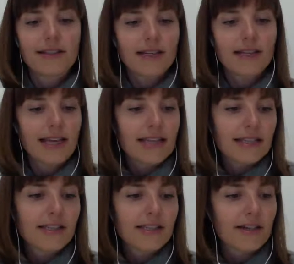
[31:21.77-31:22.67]
his hands
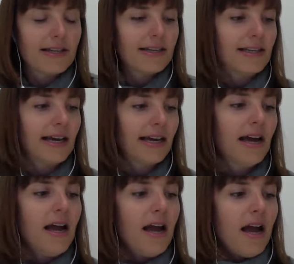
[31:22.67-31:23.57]
and the scars on his side.
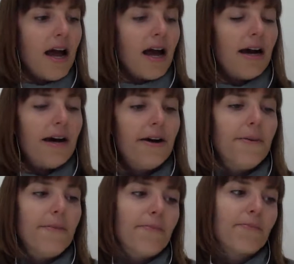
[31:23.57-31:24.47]

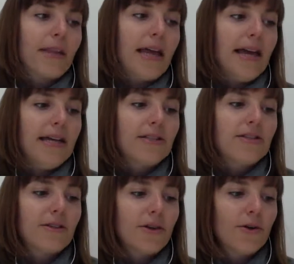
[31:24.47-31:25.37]
And
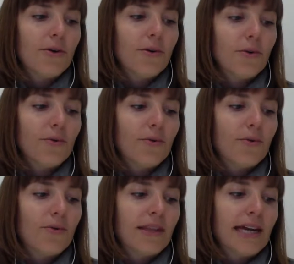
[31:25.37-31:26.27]
so
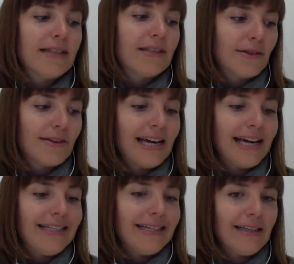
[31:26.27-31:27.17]
that's sort of the
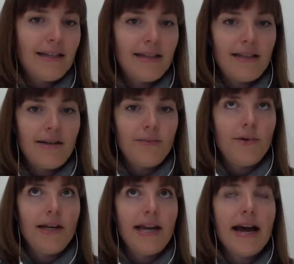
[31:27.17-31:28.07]
idea that
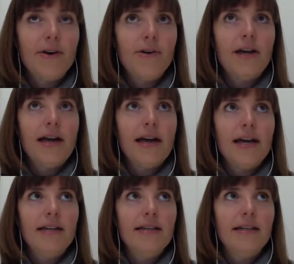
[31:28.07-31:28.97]
won out,
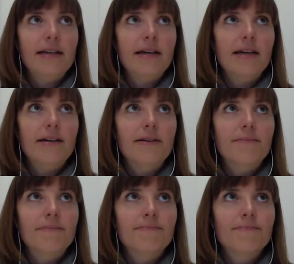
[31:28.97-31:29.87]
and
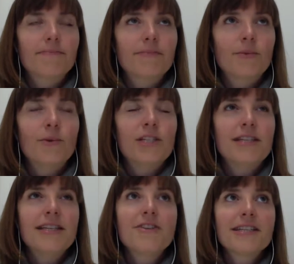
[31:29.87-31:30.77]
which
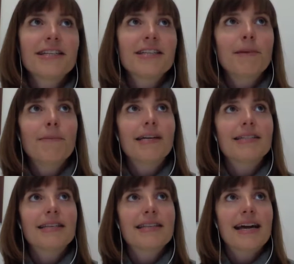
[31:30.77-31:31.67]
is interesting to me
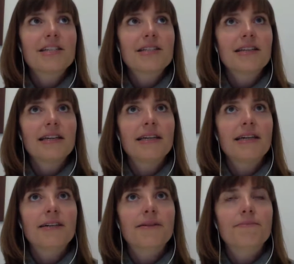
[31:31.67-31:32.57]
because that's actually,
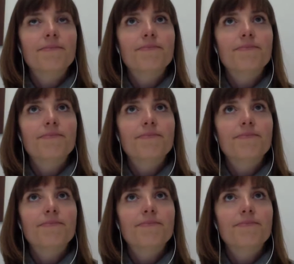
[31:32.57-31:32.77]
an